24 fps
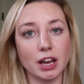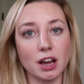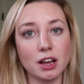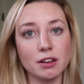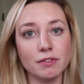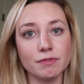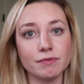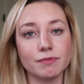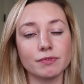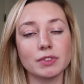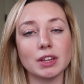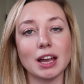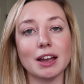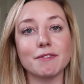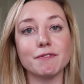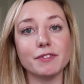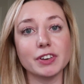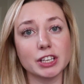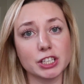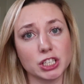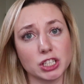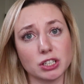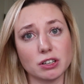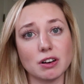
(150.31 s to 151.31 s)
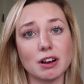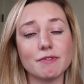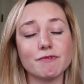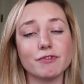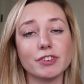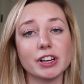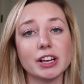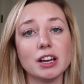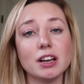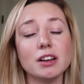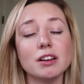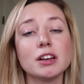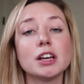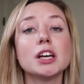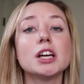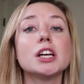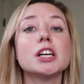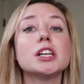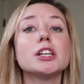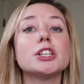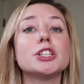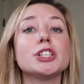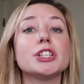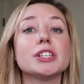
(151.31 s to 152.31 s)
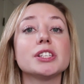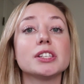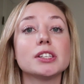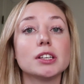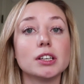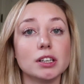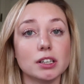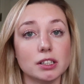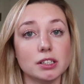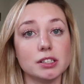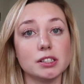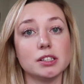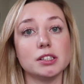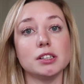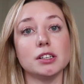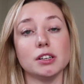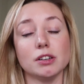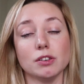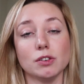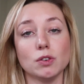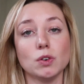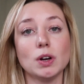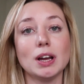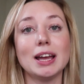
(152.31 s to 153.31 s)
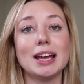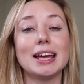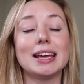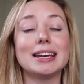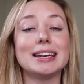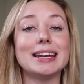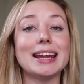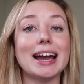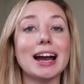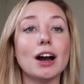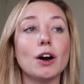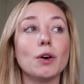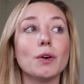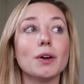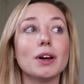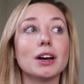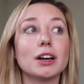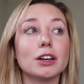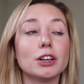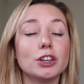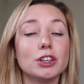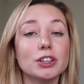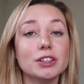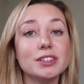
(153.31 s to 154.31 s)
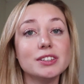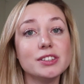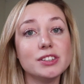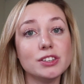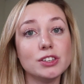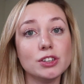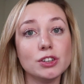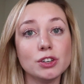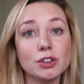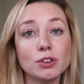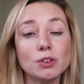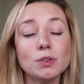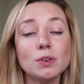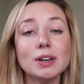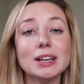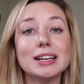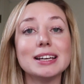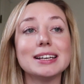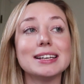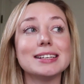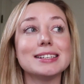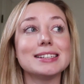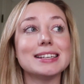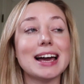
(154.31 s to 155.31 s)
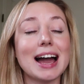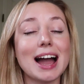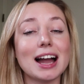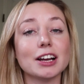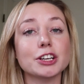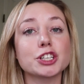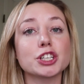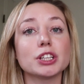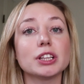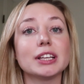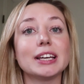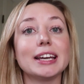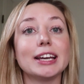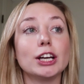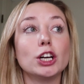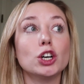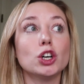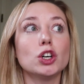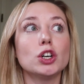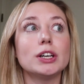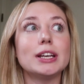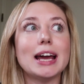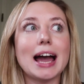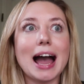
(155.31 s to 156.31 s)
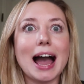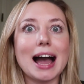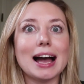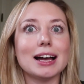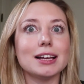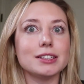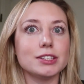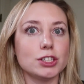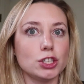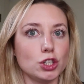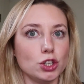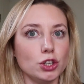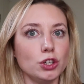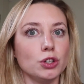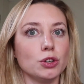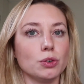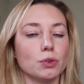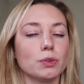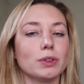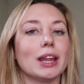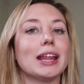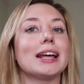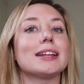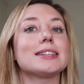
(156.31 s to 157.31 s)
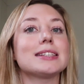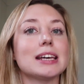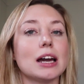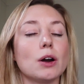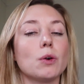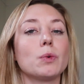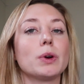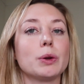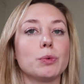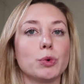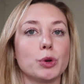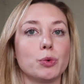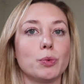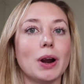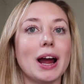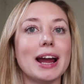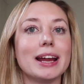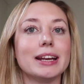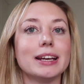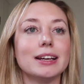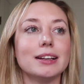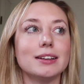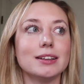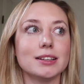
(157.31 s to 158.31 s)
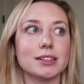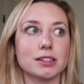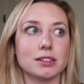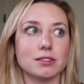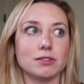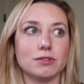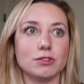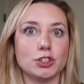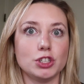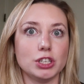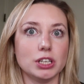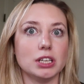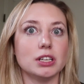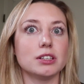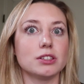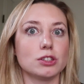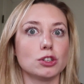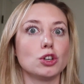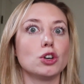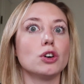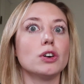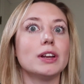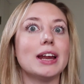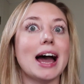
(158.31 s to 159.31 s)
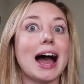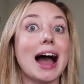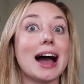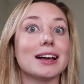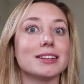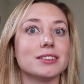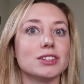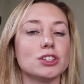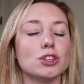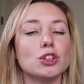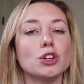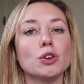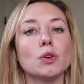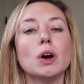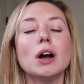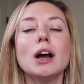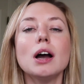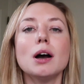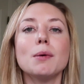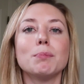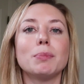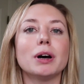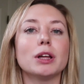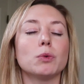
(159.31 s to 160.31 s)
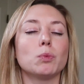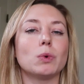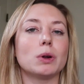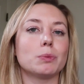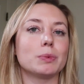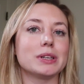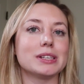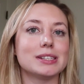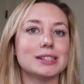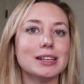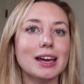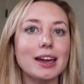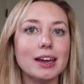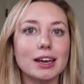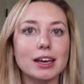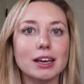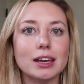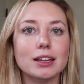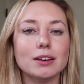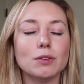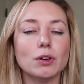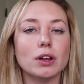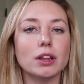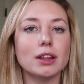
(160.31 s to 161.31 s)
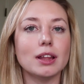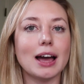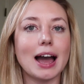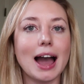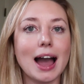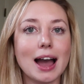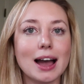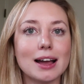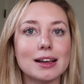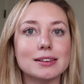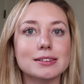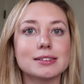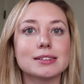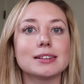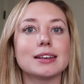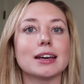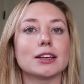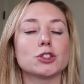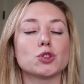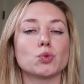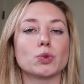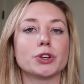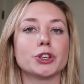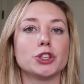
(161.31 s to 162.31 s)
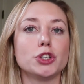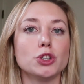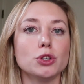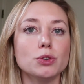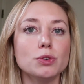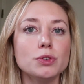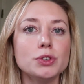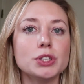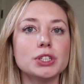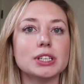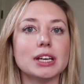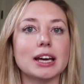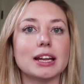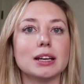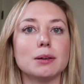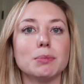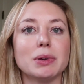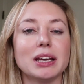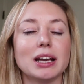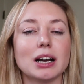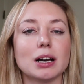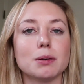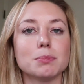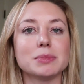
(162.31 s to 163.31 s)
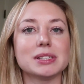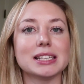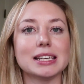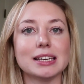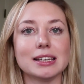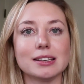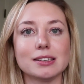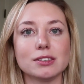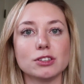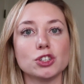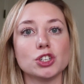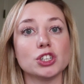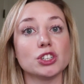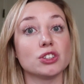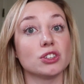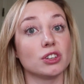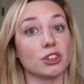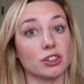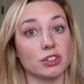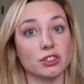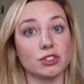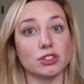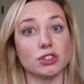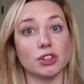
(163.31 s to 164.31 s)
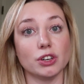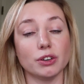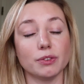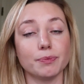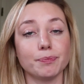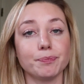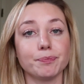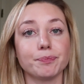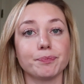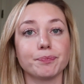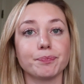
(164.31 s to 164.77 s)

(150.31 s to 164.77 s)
I fixed her up for you. She's good as new. Now, good as new is actually good as new. That's how we would write it. She is good as new. But when we say it, as gets reduced and it becomes is. She's good as new.